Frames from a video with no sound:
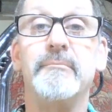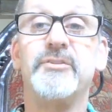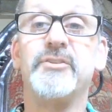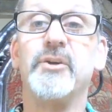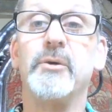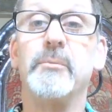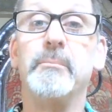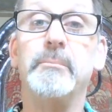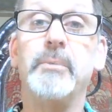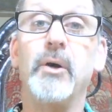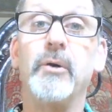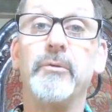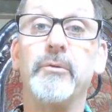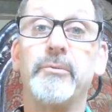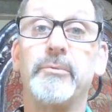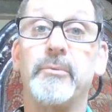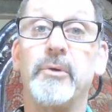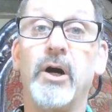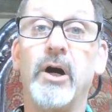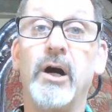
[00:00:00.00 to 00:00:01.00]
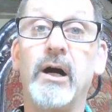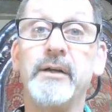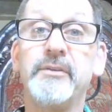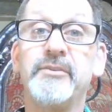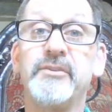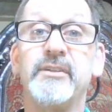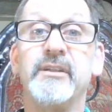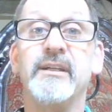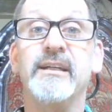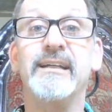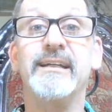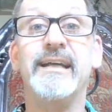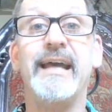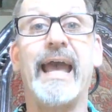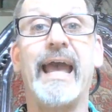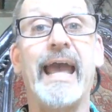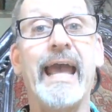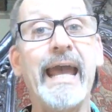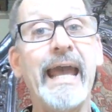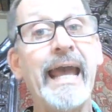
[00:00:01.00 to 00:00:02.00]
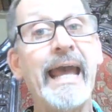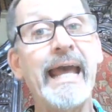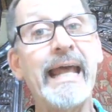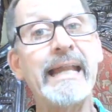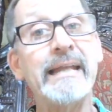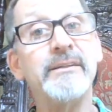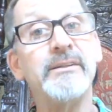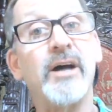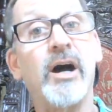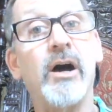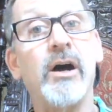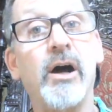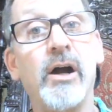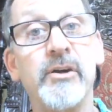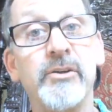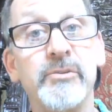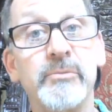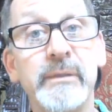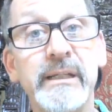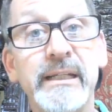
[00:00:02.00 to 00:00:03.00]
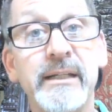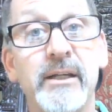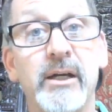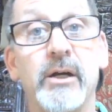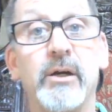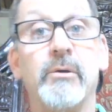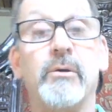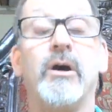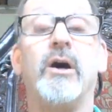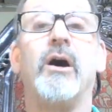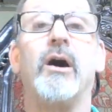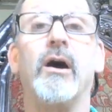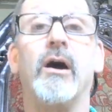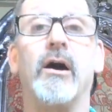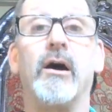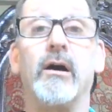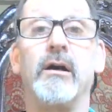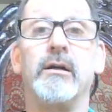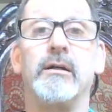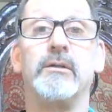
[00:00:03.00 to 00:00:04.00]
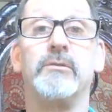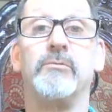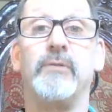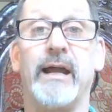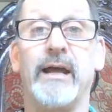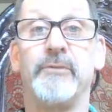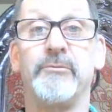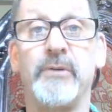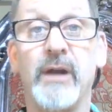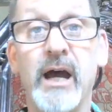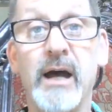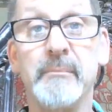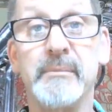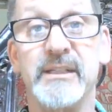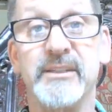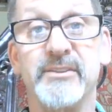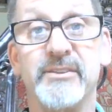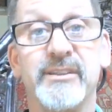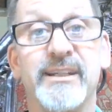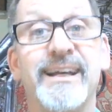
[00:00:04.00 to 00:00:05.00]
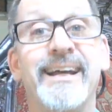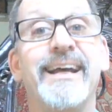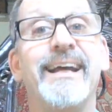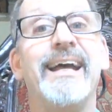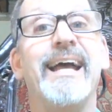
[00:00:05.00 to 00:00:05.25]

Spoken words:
So both ROS and Arduino are round robins.